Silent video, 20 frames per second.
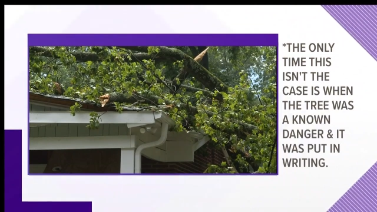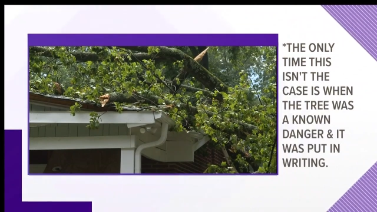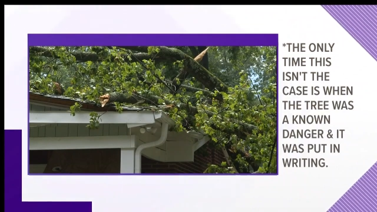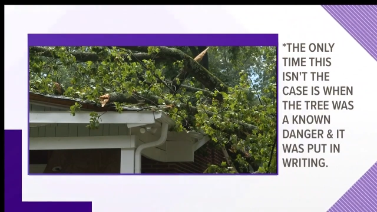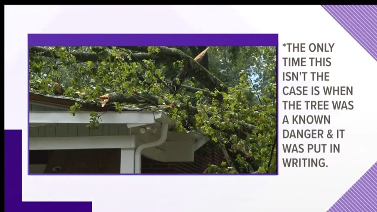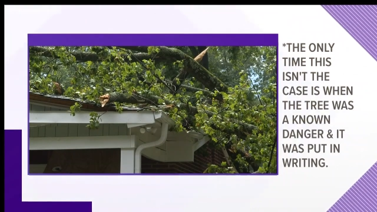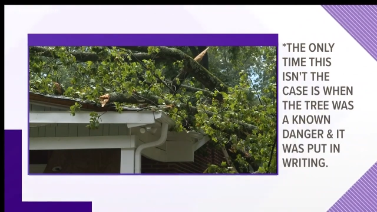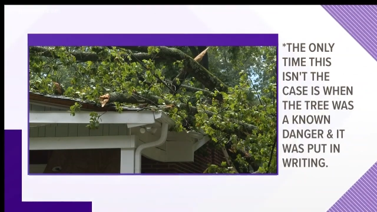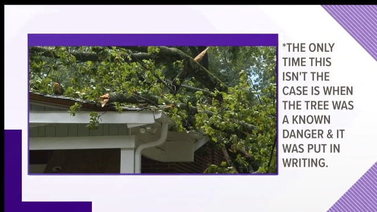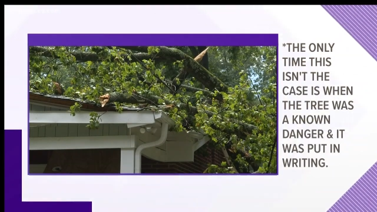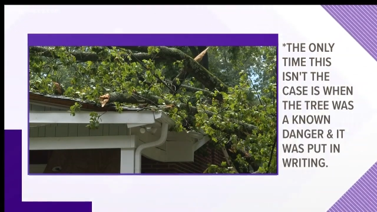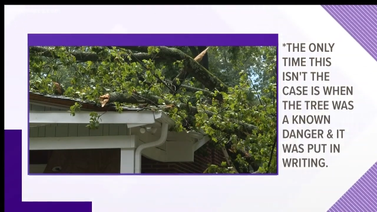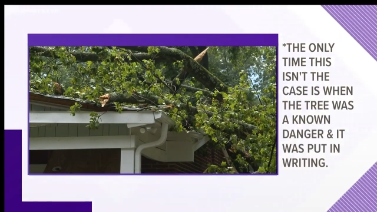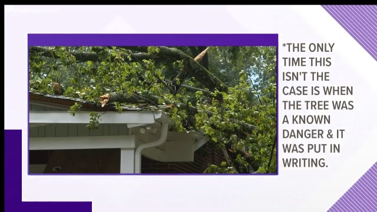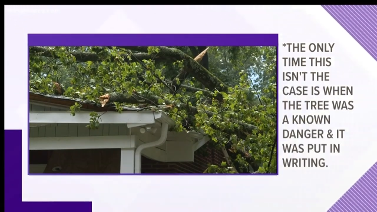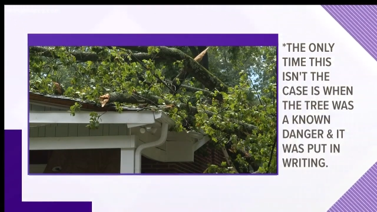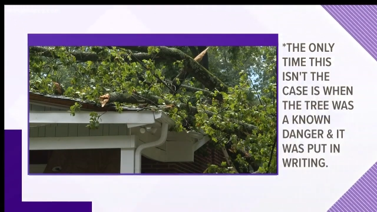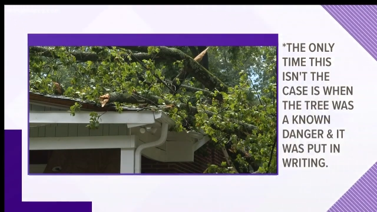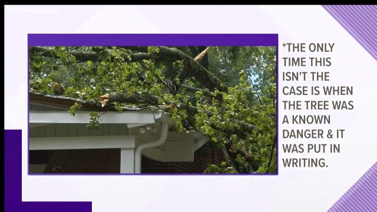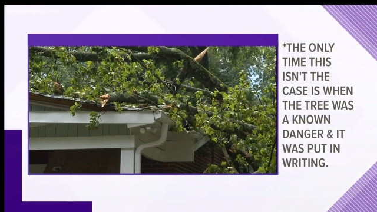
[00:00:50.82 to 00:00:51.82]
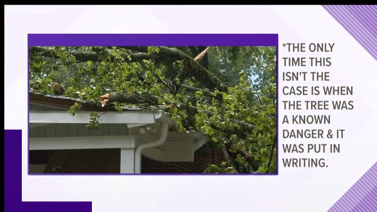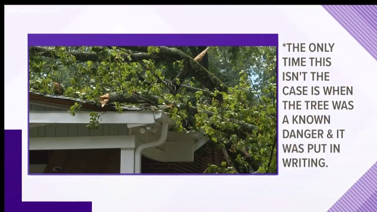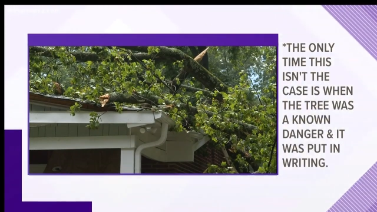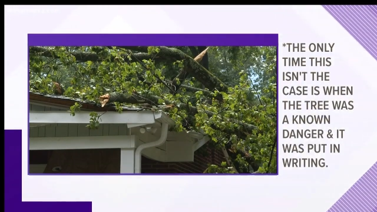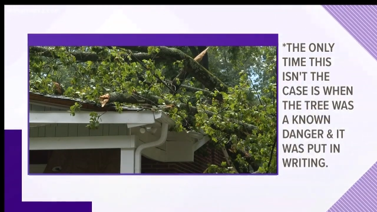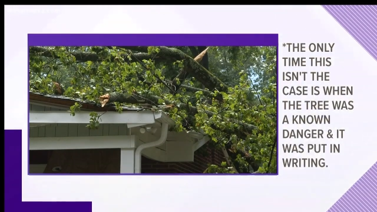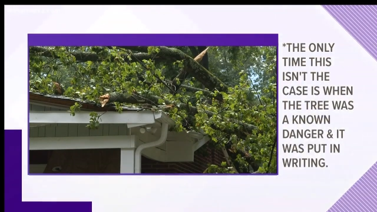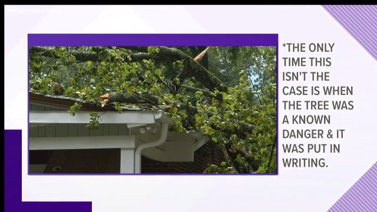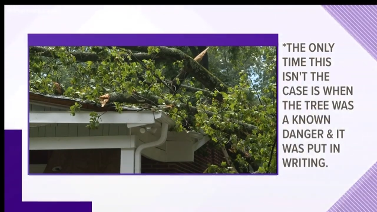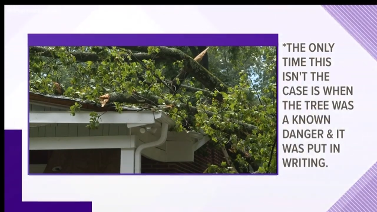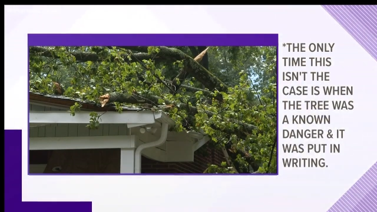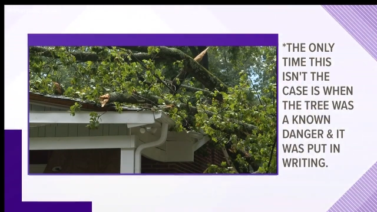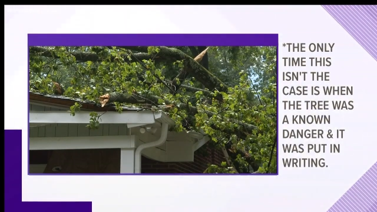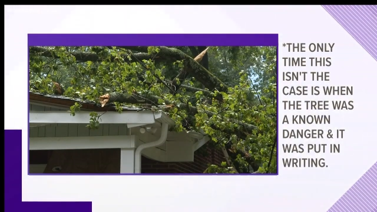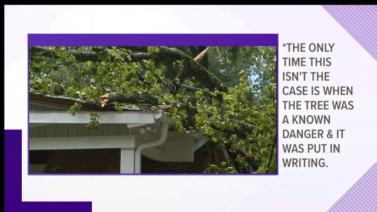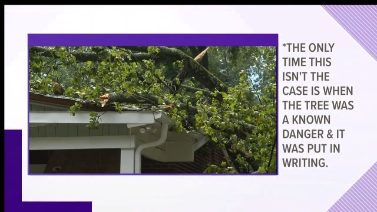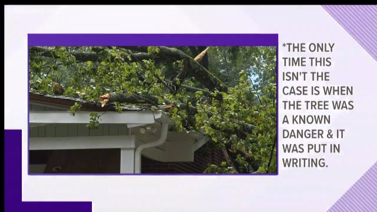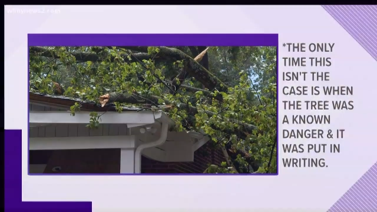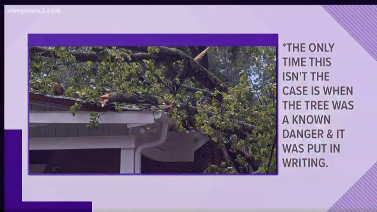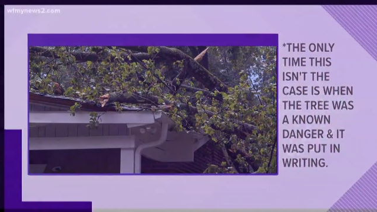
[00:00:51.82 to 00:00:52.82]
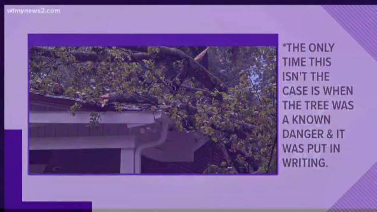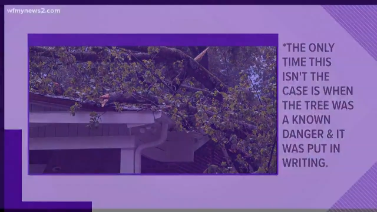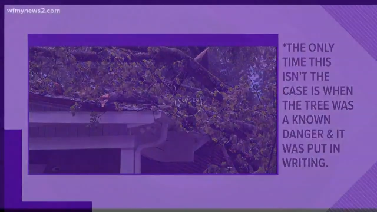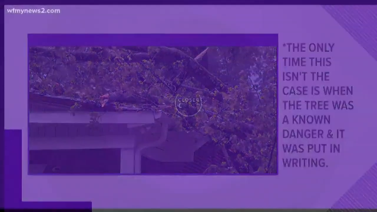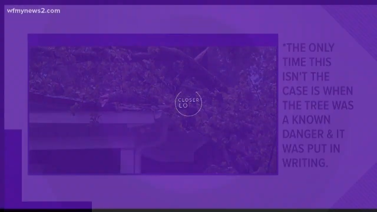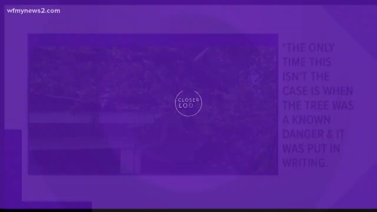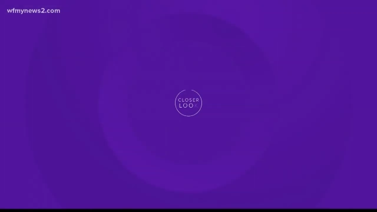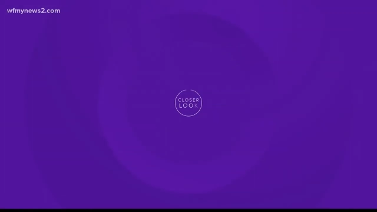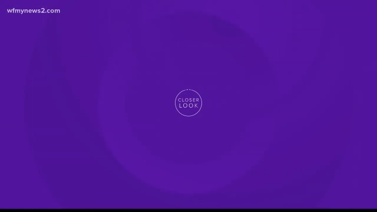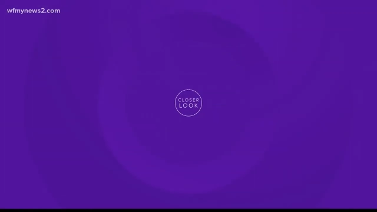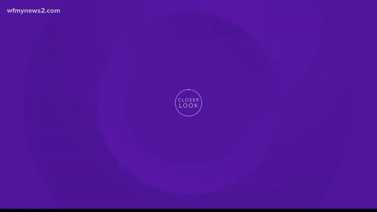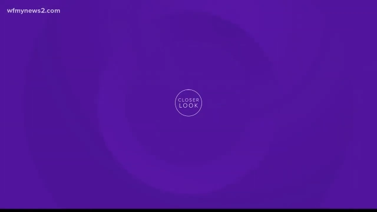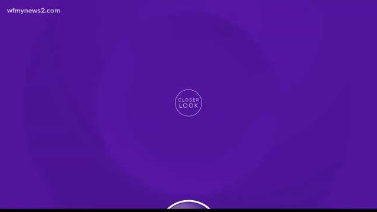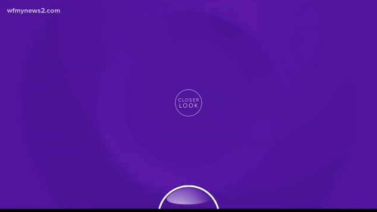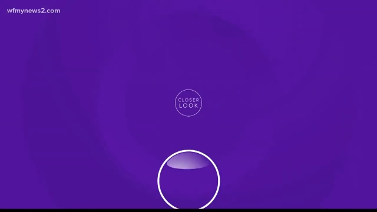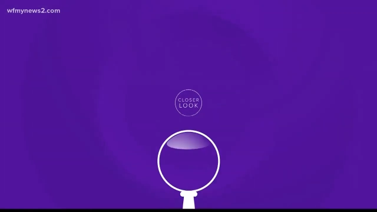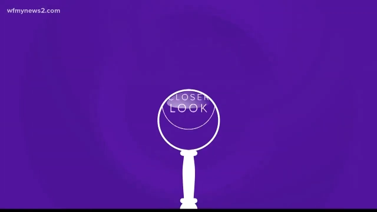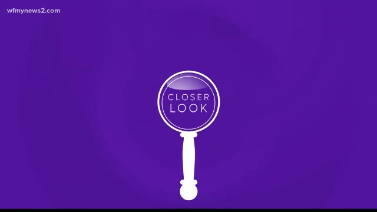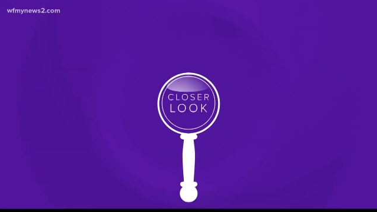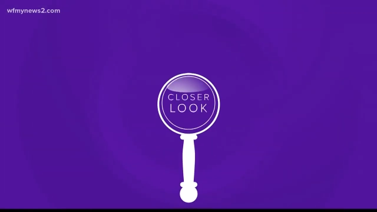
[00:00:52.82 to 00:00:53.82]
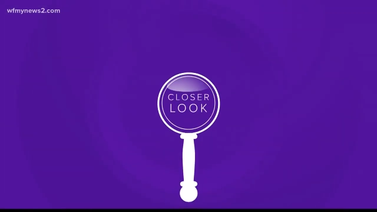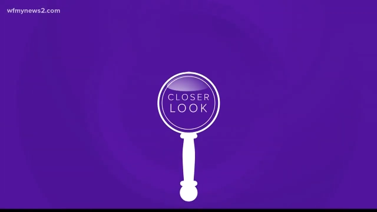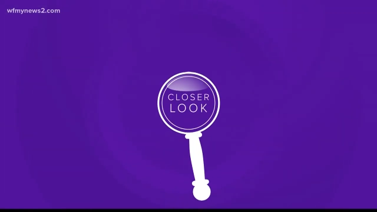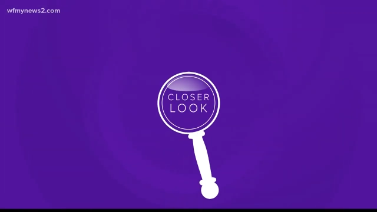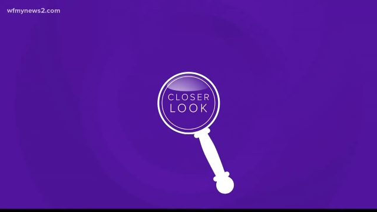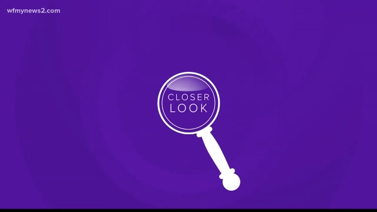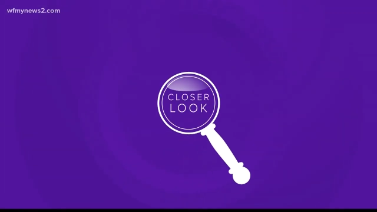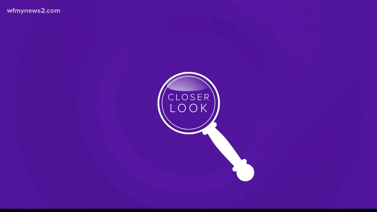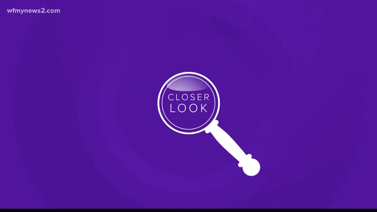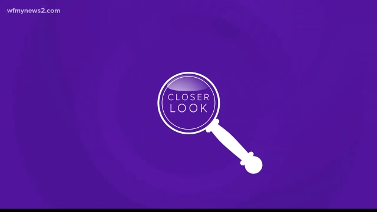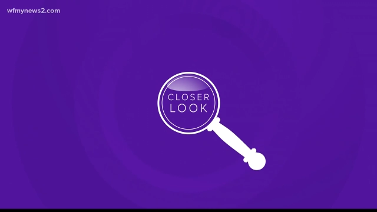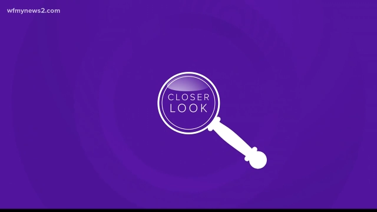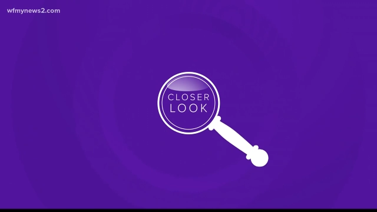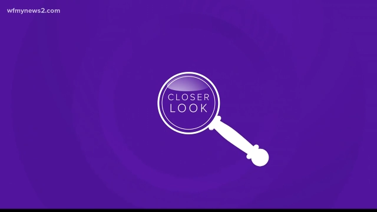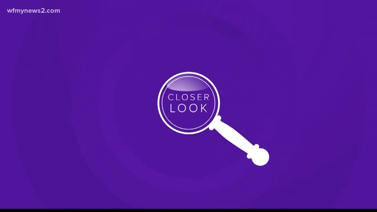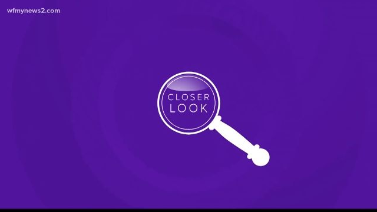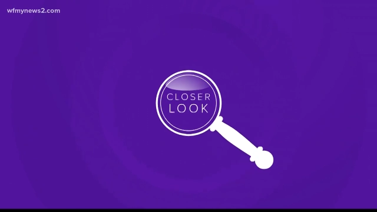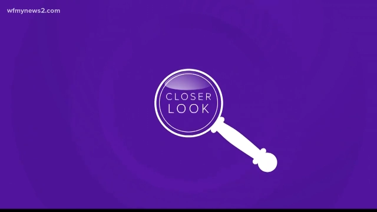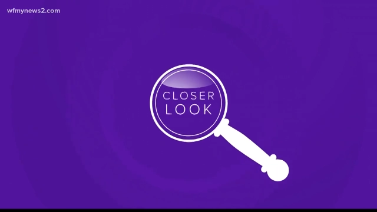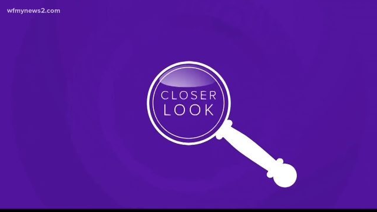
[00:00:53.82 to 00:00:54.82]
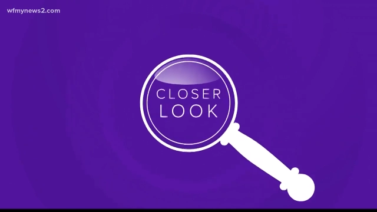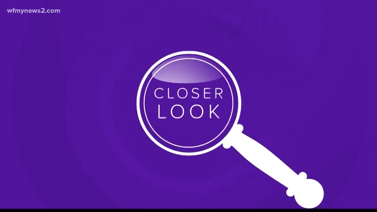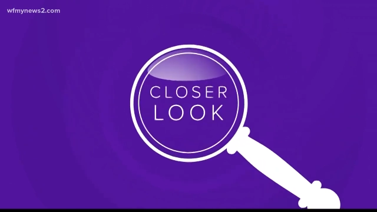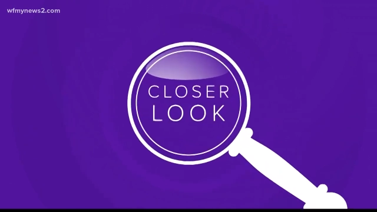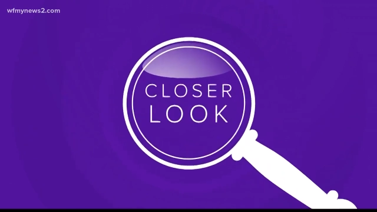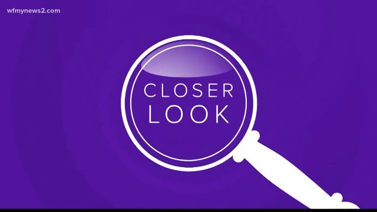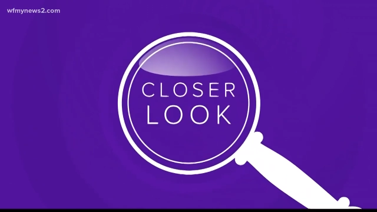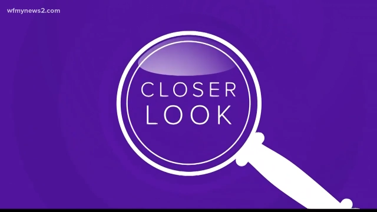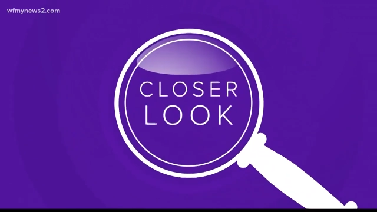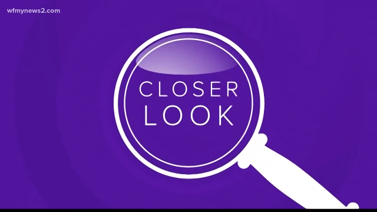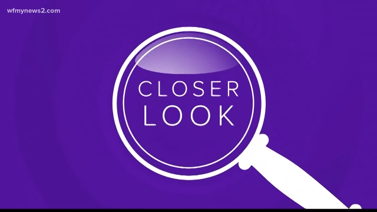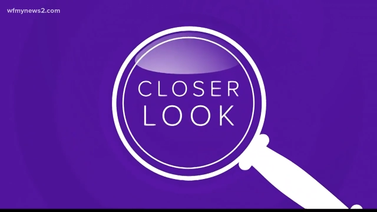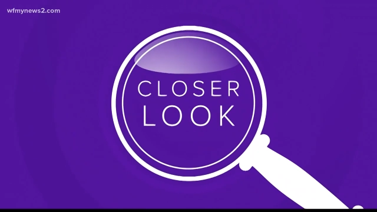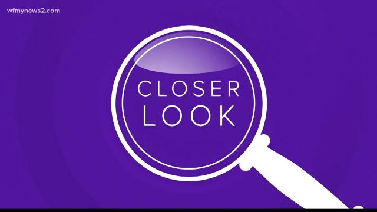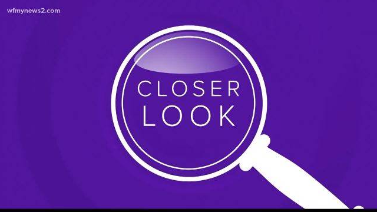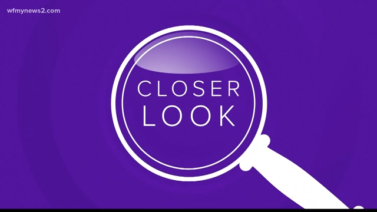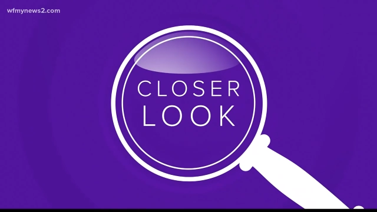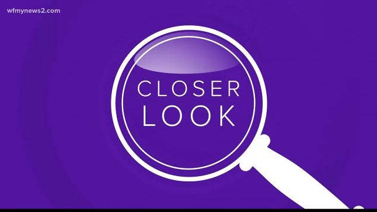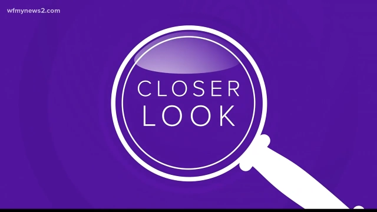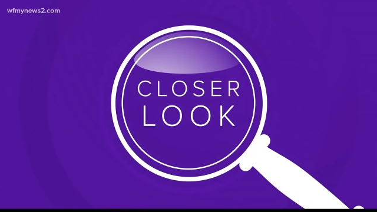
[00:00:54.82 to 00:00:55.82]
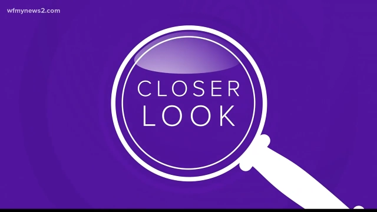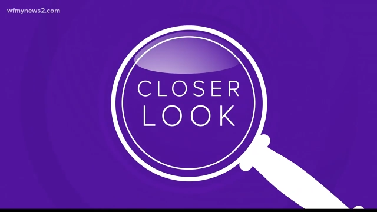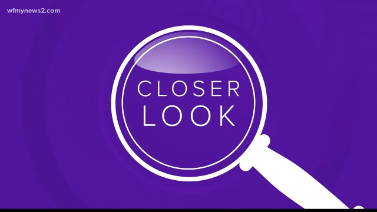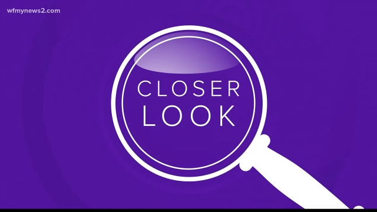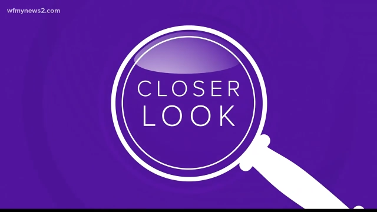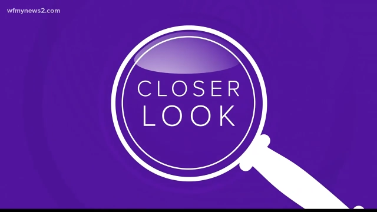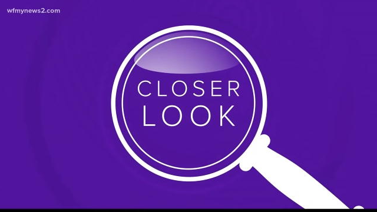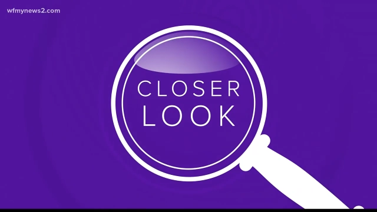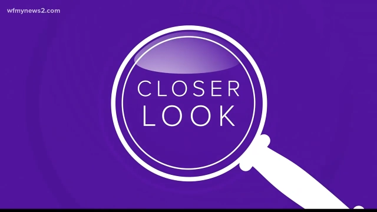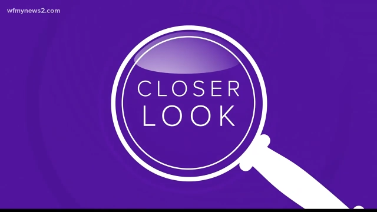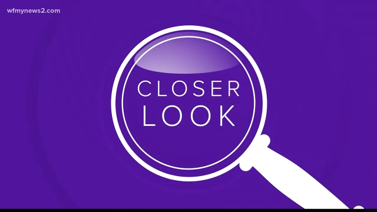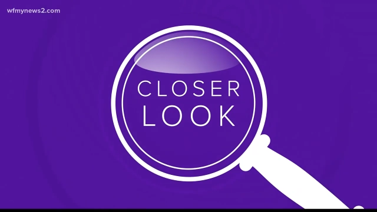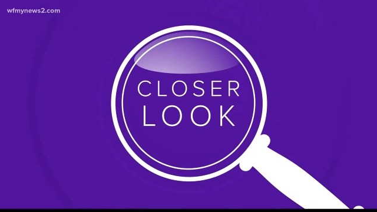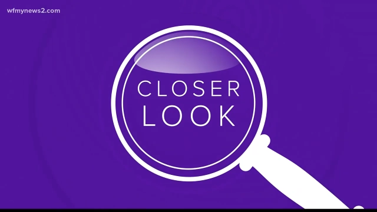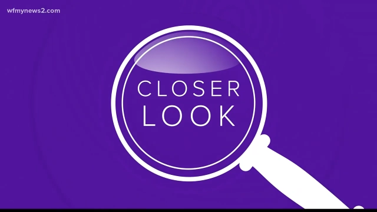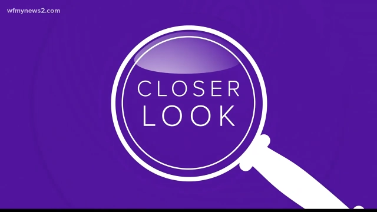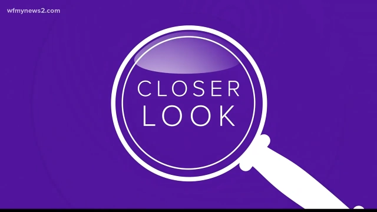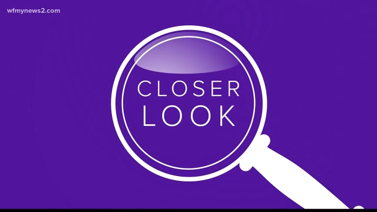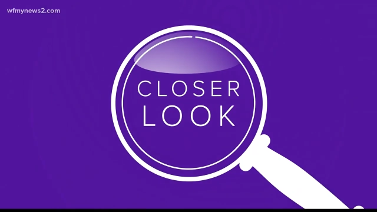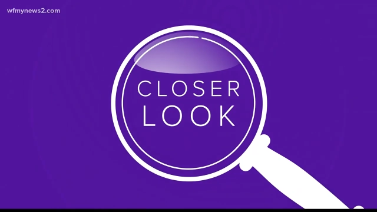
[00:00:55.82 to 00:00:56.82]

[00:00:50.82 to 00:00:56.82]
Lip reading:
(no speaker visible)